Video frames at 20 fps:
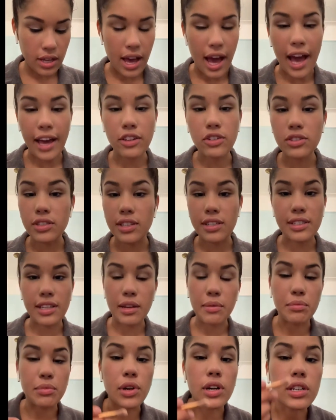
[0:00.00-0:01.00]
I use the
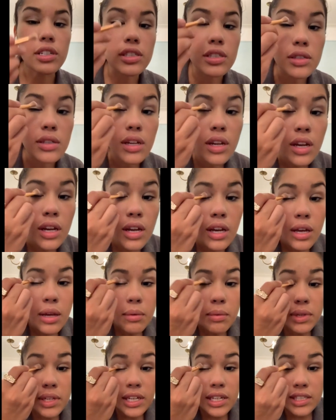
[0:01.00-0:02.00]
same brush
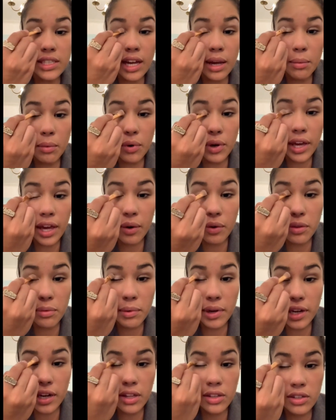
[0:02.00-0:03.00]
because I'm okay with
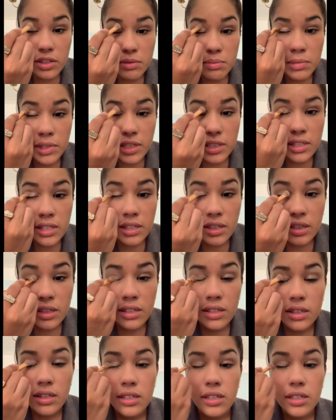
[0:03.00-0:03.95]
my colors mixing